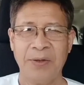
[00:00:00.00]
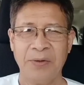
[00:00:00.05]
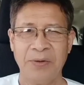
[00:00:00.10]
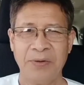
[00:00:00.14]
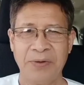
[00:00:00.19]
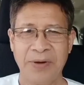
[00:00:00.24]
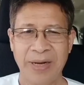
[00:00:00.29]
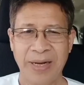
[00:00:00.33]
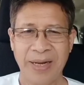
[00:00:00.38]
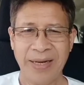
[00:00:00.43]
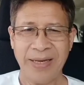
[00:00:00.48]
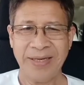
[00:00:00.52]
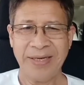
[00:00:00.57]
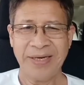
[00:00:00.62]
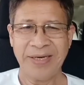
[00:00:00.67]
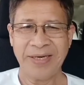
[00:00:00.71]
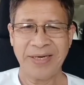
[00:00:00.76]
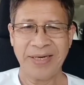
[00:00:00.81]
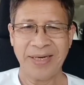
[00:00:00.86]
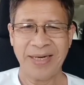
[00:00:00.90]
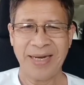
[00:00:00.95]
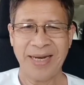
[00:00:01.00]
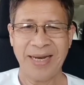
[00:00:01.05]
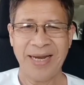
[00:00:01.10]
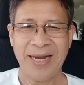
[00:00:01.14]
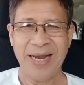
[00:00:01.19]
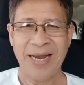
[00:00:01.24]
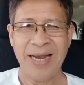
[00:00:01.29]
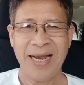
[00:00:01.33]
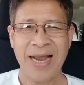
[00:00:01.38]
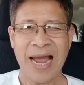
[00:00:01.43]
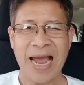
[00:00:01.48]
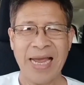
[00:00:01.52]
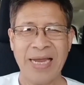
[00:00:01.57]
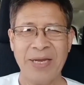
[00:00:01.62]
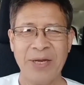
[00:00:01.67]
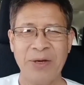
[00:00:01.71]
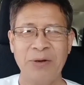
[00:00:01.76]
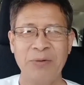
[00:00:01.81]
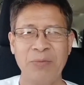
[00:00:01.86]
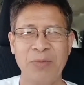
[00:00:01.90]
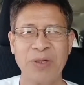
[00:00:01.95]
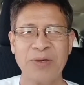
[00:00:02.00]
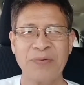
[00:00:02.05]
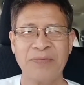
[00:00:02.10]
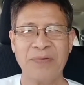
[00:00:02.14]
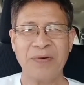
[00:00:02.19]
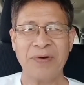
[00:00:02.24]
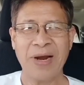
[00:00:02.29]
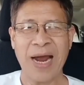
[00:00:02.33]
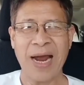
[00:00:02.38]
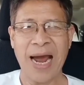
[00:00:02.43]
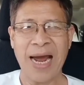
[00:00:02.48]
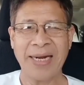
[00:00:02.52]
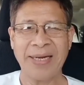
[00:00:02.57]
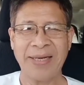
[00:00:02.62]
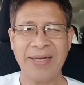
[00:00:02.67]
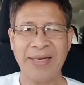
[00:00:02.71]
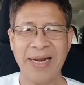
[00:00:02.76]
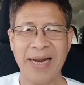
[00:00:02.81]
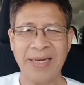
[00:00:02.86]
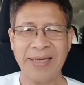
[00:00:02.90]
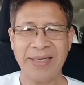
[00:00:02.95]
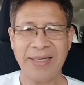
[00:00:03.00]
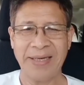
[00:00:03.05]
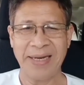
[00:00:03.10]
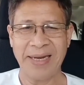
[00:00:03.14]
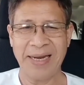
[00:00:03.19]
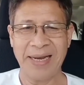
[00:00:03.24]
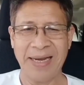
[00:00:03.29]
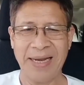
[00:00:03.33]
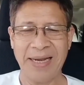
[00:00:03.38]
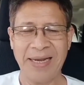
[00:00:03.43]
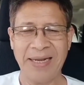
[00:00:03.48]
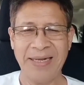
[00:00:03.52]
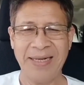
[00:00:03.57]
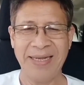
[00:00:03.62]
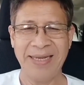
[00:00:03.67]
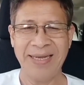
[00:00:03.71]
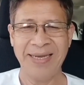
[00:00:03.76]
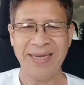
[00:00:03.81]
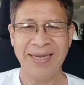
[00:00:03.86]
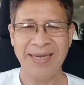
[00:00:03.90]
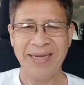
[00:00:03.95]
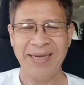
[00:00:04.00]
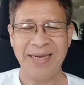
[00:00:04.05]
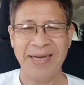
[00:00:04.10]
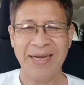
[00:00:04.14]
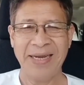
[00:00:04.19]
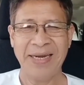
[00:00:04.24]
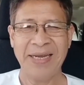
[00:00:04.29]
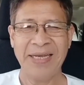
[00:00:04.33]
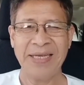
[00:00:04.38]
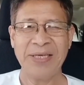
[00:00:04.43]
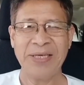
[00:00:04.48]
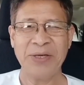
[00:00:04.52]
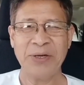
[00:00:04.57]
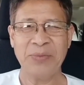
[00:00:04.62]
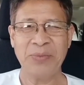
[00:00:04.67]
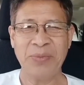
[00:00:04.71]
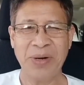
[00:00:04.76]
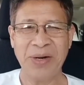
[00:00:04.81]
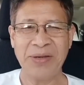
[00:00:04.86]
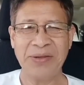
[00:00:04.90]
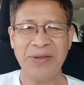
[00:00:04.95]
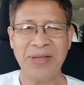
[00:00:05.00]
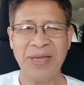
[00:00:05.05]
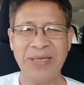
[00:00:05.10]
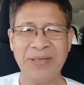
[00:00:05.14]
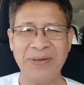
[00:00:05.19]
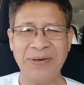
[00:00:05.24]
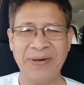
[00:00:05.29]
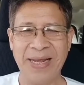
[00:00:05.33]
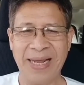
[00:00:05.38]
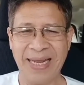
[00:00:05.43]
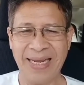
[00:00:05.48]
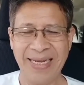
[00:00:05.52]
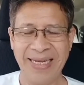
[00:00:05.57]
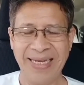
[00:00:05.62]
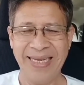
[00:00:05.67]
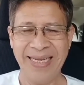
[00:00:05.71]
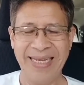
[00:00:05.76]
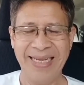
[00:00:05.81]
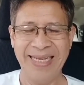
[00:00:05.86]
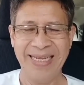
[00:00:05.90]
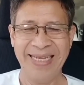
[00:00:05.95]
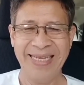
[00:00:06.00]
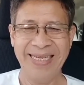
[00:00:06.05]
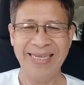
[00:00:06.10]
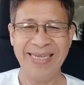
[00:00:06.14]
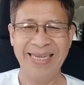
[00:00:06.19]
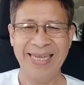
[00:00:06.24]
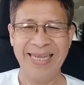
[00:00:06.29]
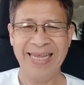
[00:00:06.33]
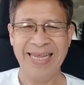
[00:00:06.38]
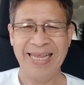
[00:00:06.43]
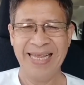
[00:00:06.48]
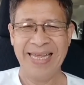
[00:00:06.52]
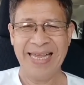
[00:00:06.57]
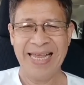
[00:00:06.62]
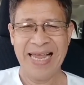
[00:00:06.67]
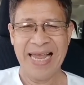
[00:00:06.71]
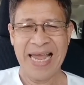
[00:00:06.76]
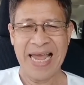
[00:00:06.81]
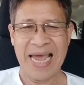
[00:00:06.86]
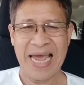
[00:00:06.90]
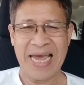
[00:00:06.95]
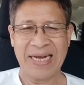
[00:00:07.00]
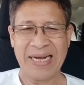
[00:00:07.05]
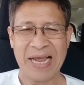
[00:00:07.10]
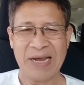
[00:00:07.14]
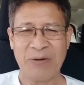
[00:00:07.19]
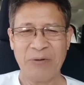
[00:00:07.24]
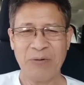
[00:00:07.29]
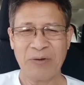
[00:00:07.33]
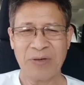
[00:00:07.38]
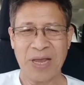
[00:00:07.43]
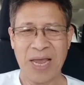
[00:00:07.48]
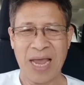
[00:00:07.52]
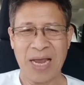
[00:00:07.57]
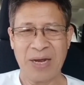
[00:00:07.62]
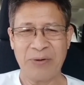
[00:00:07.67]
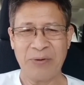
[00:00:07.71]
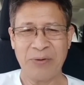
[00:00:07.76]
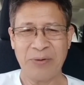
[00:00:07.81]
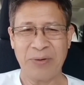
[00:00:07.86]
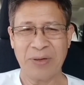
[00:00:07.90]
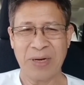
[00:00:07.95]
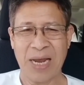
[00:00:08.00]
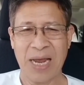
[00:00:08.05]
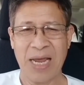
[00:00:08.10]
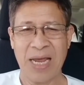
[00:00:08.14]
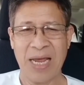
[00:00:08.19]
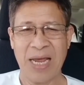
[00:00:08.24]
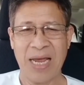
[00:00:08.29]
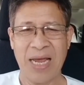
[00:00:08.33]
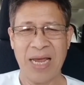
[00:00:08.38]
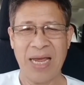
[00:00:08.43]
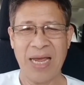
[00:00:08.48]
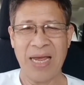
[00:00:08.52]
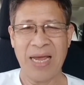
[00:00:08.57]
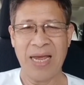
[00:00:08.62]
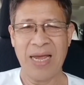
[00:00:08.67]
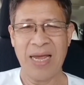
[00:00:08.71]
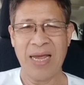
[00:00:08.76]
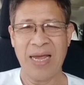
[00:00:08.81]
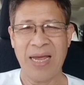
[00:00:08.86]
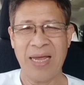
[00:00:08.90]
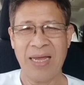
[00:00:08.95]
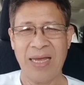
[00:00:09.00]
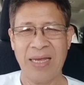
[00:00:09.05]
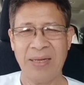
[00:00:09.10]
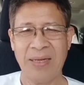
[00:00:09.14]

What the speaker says: Real, I almost forgot that it is your birthday today. Ari ako sa akong nga